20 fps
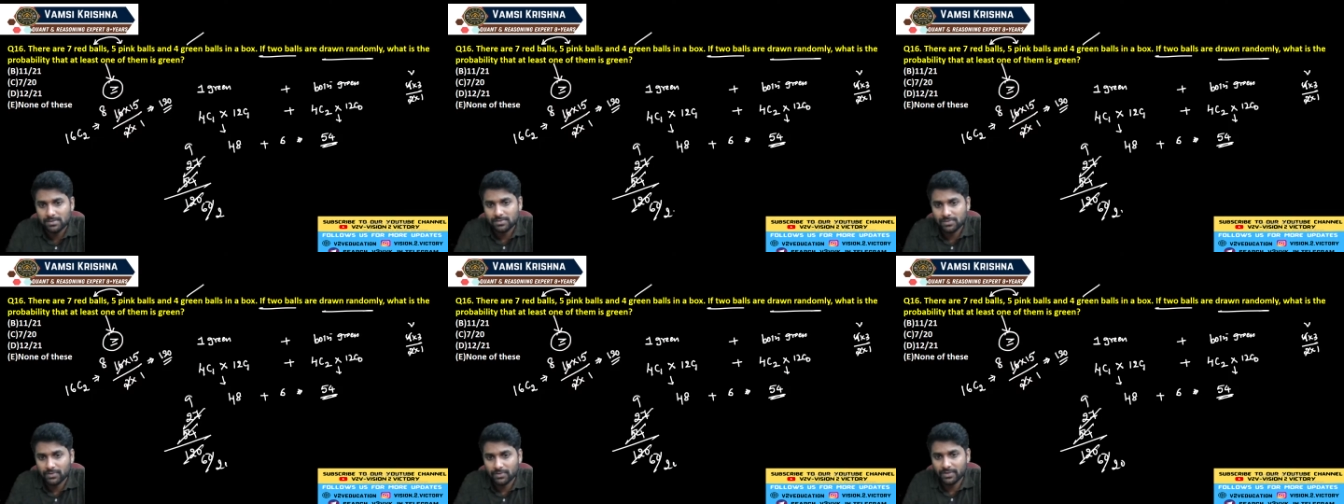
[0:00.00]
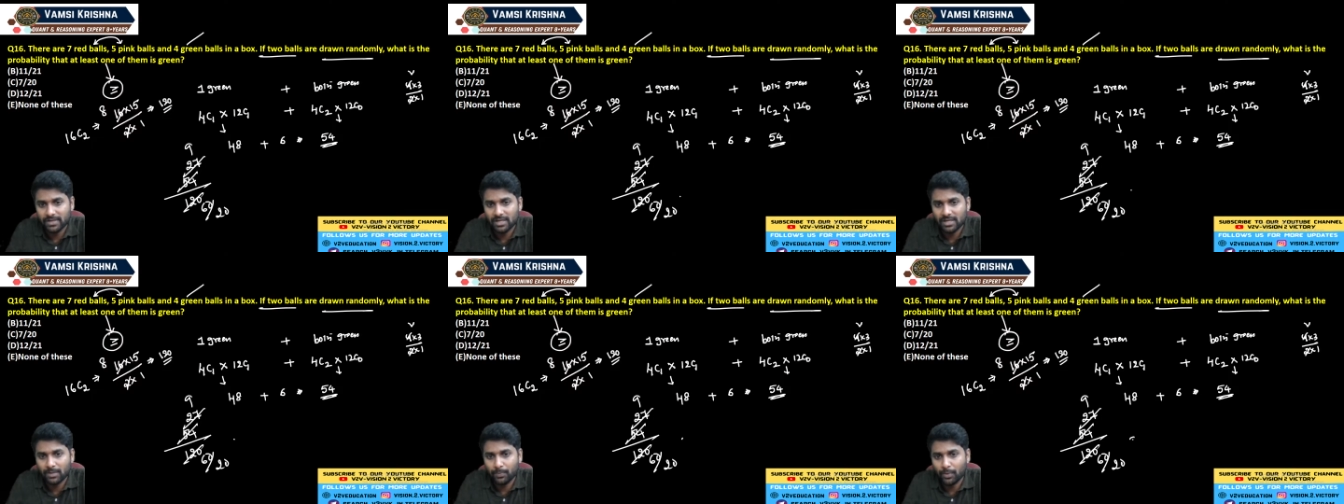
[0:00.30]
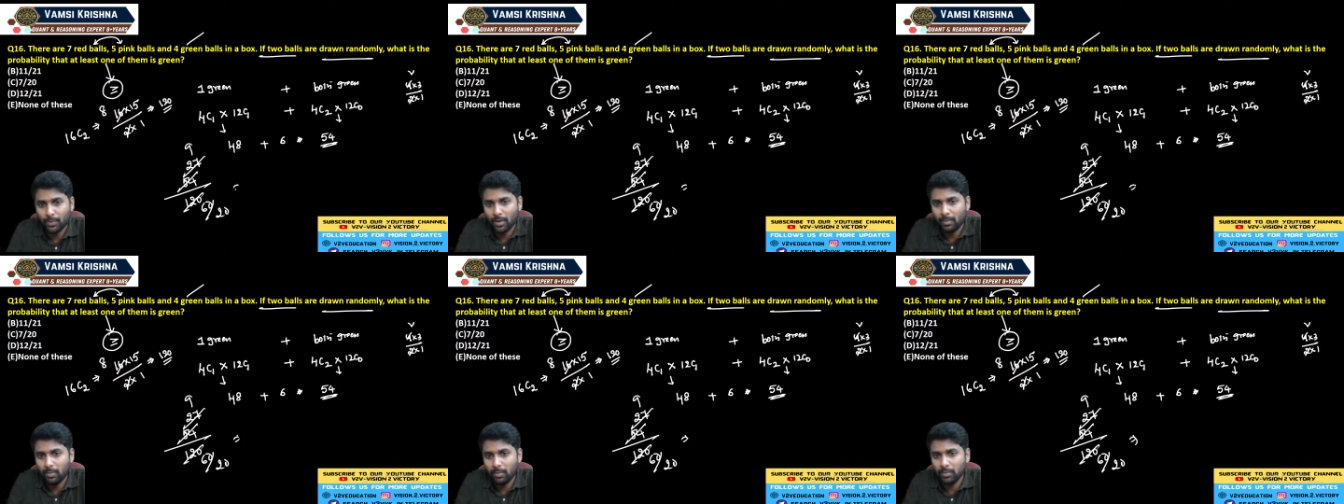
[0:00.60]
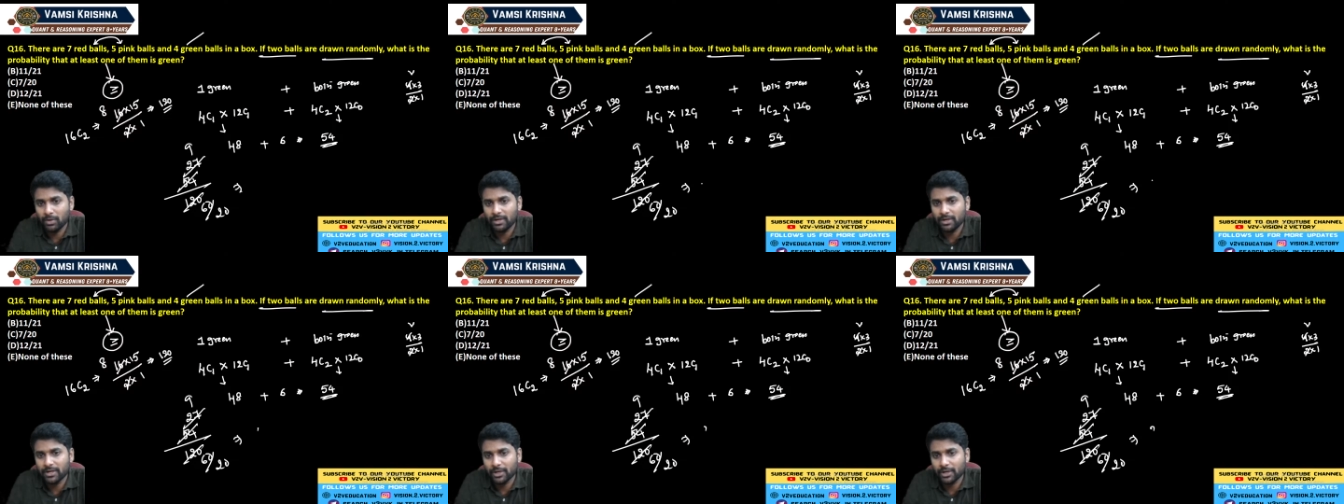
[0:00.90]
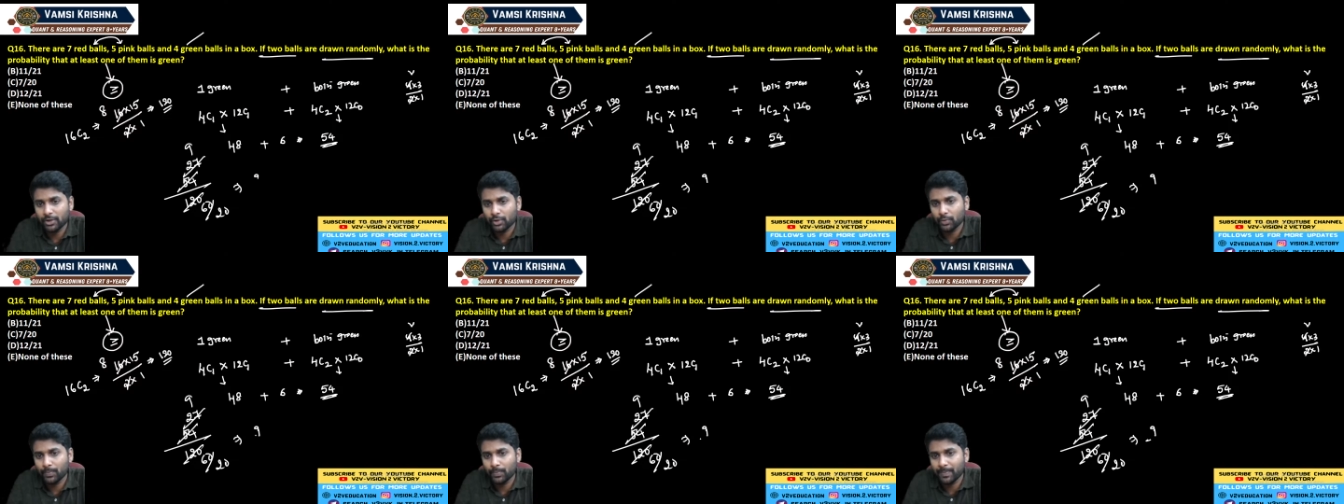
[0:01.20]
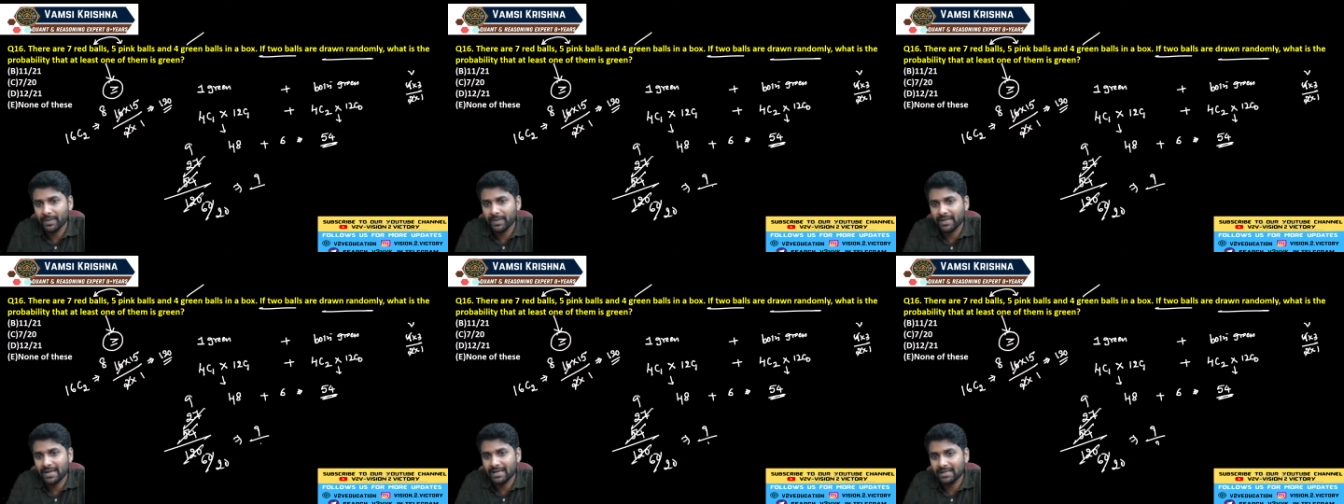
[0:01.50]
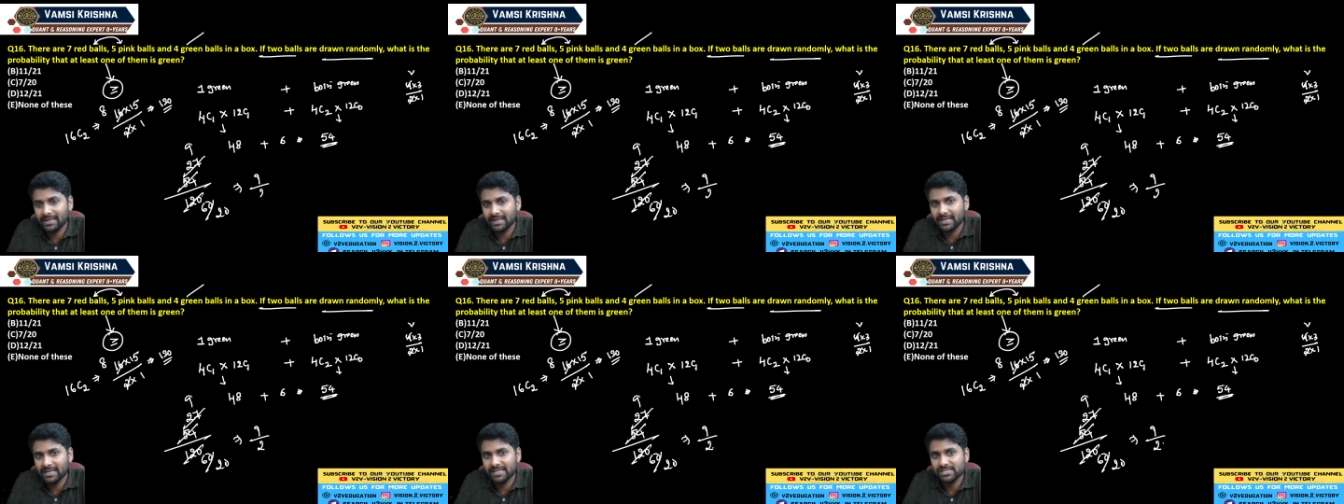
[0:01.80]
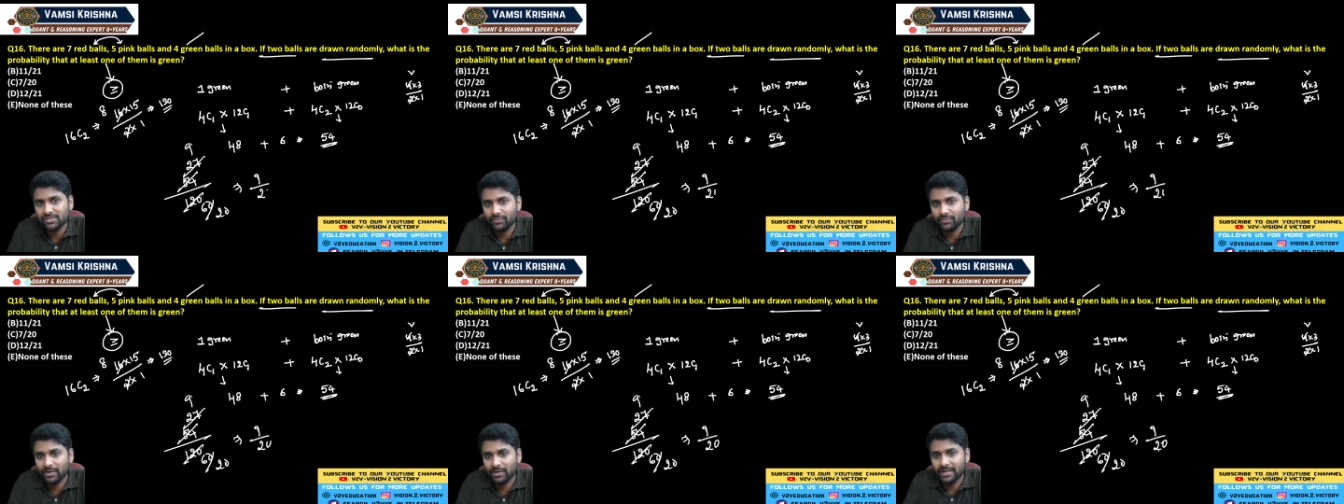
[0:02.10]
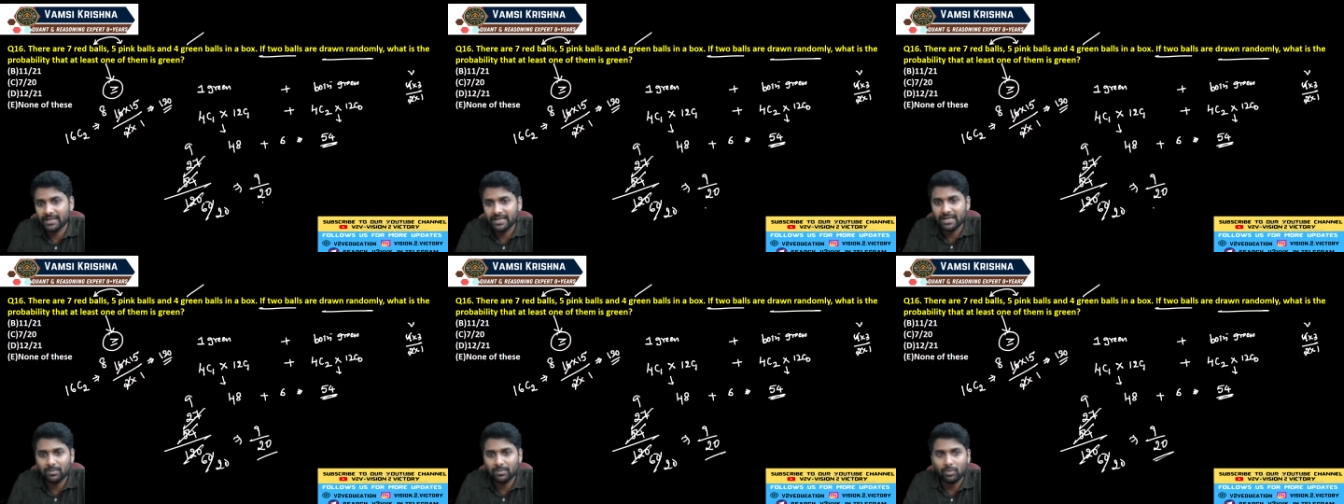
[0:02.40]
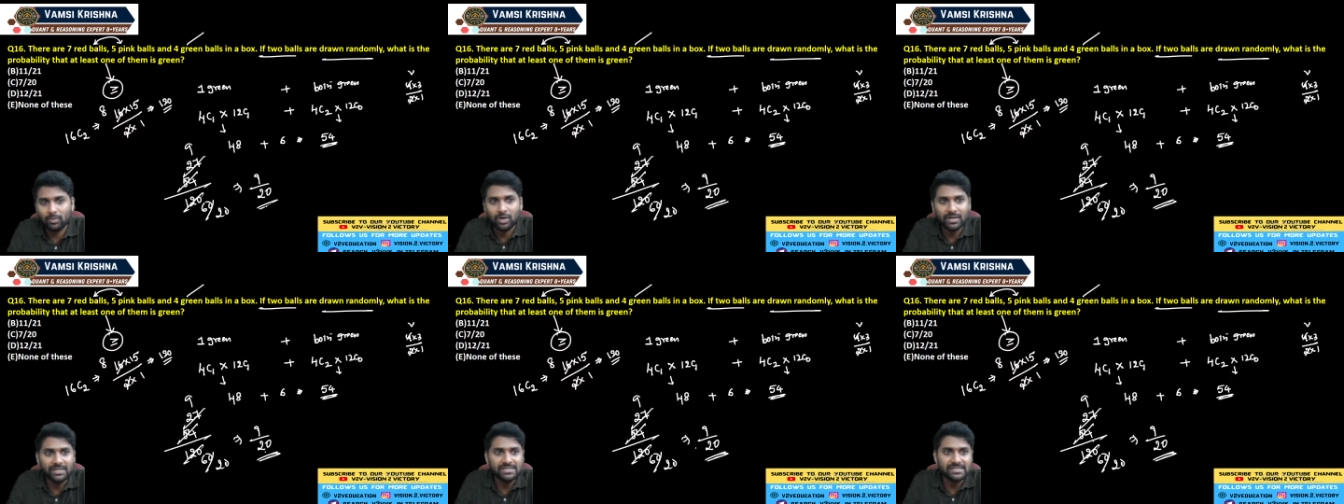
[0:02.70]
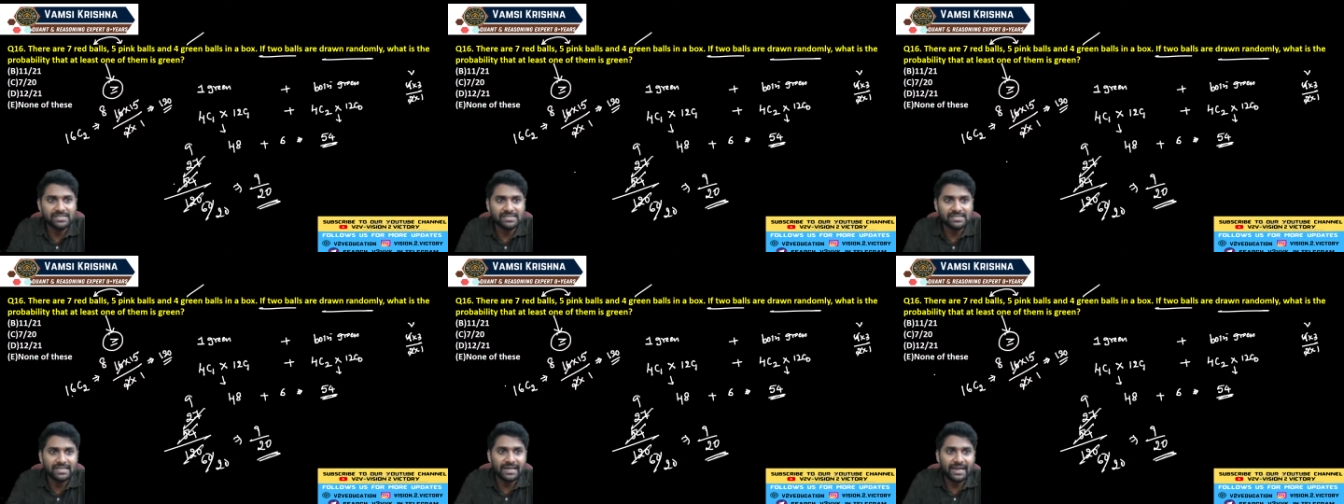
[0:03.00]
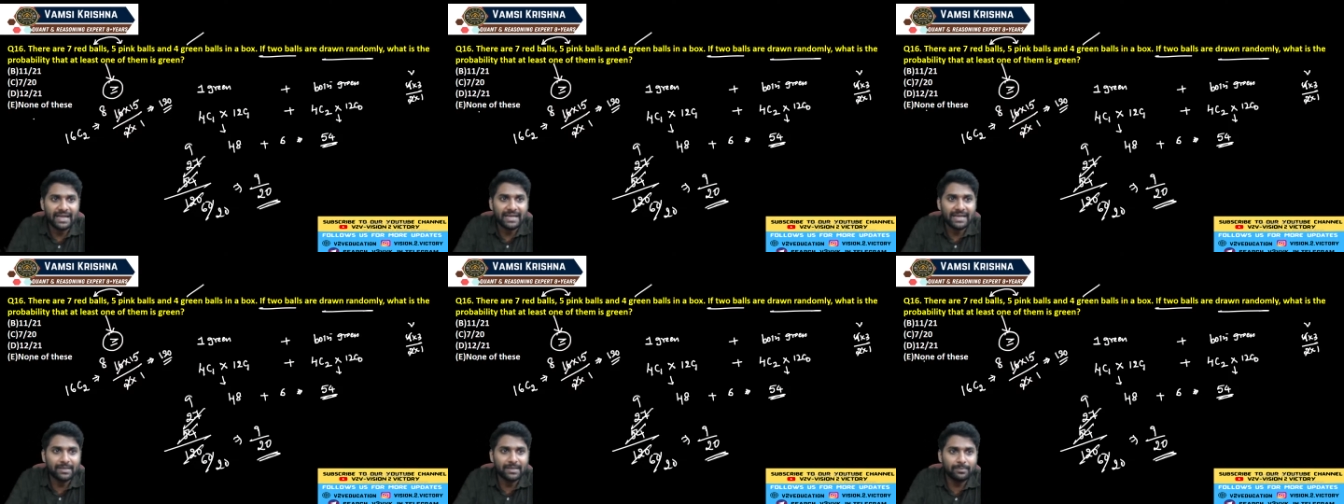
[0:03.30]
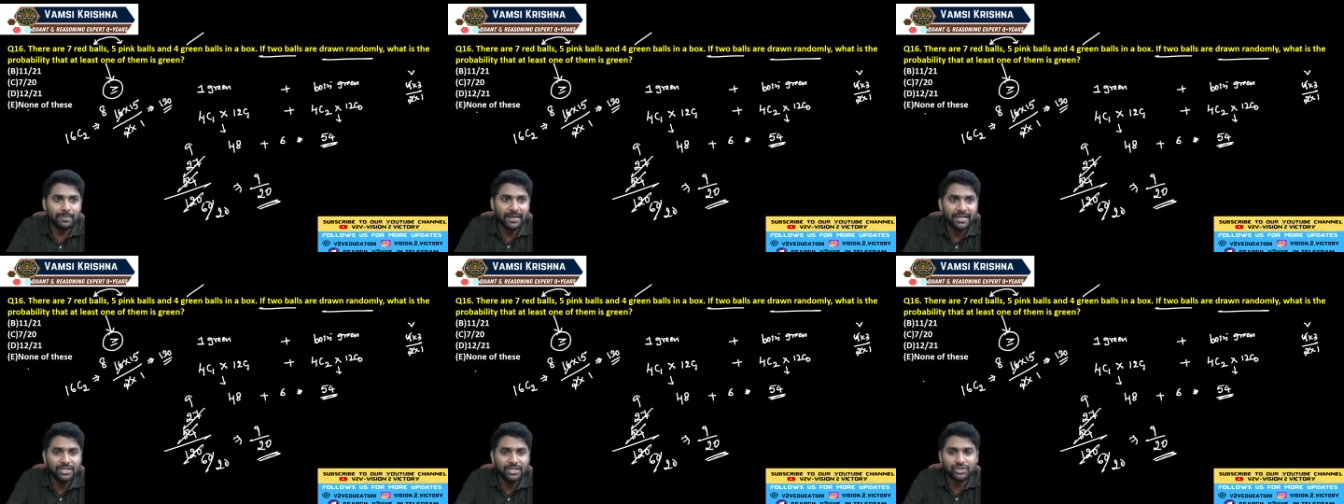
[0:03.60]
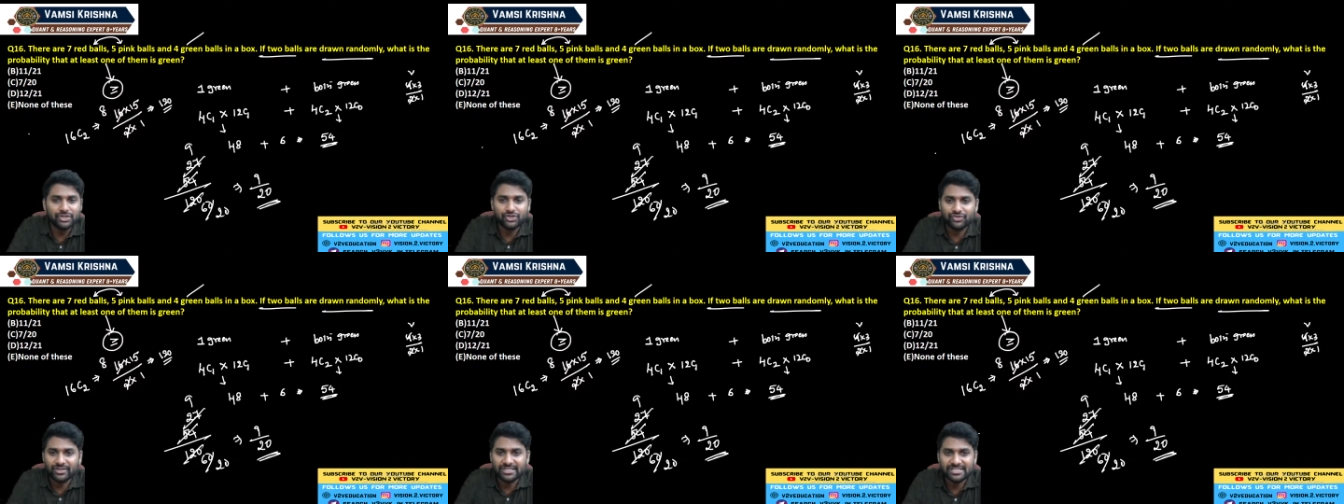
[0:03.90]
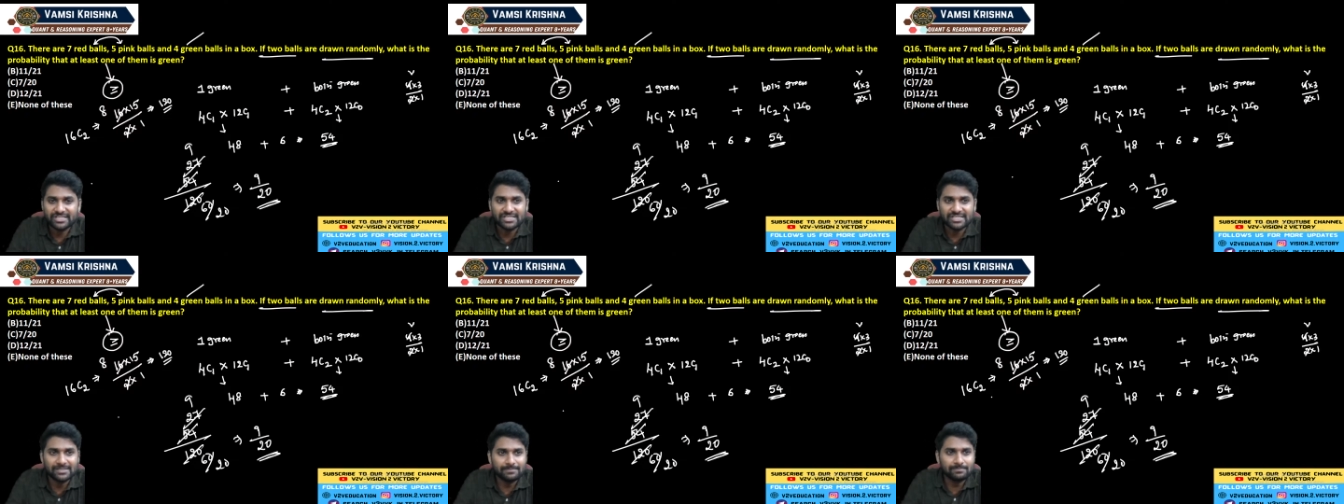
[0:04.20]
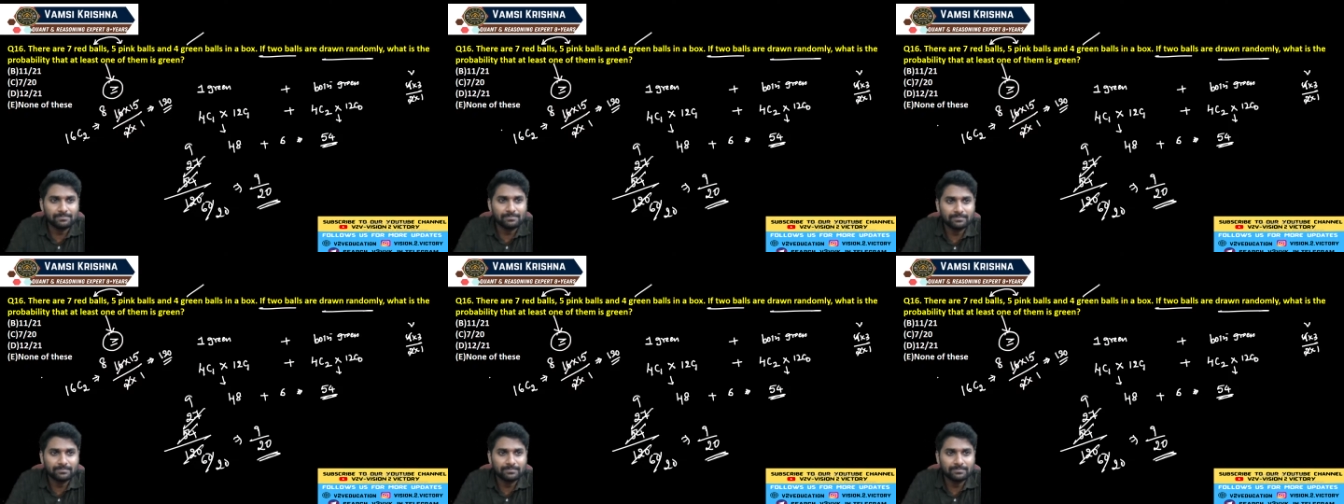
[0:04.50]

So here probability to pick at least one green ball is 9 by 20.